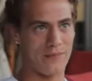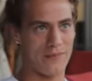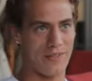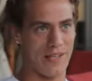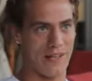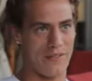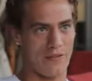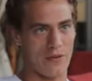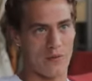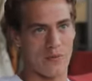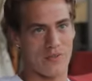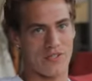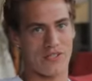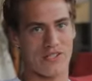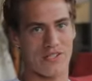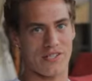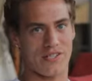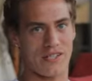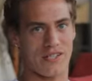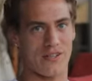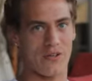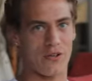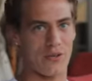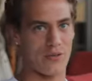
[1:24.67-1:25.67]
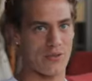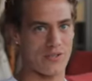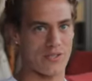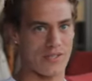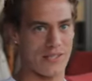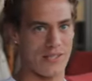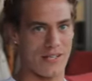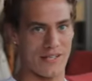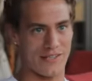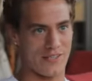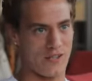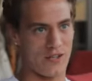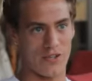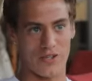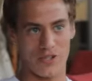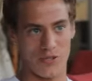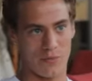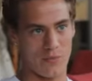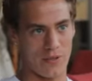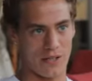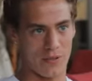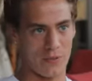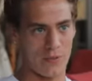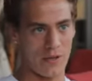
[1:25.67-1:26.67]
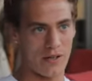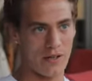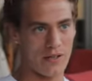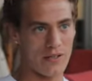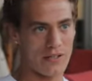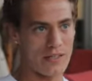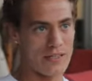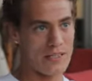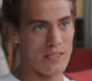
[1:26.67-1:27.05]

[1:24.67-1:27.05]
Everyone's just like, oh, it's as long as you played well.